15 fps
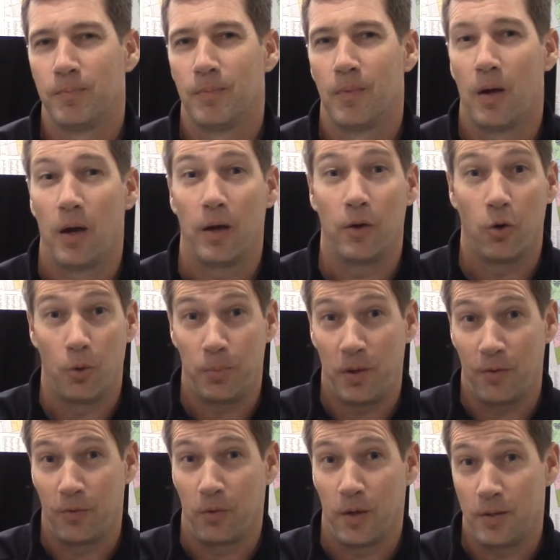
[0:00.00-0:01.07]
I hope you
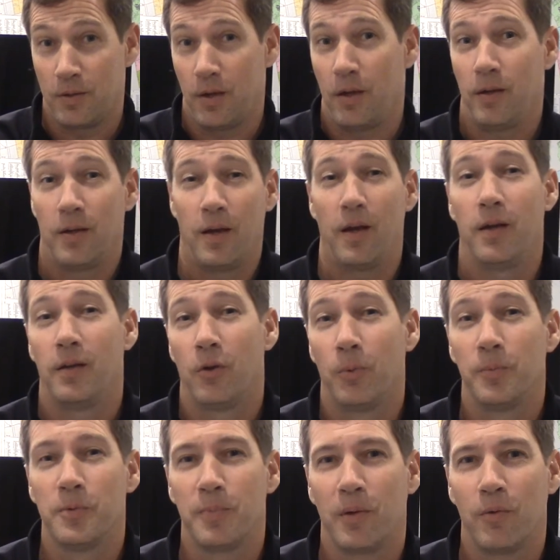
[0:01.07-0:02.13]
have a great day, and I hope
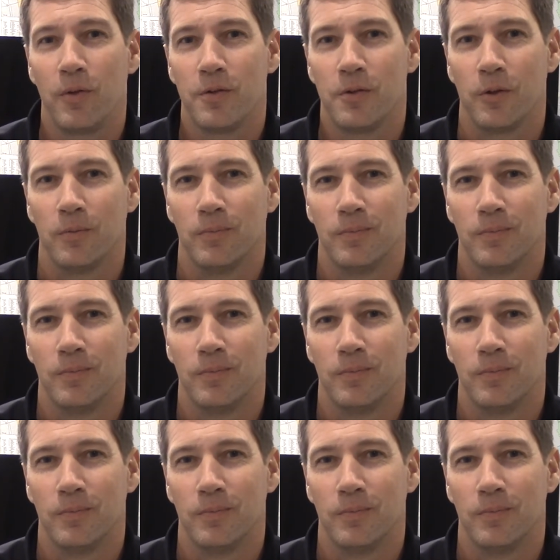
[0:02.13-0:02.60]
to speak with you soon.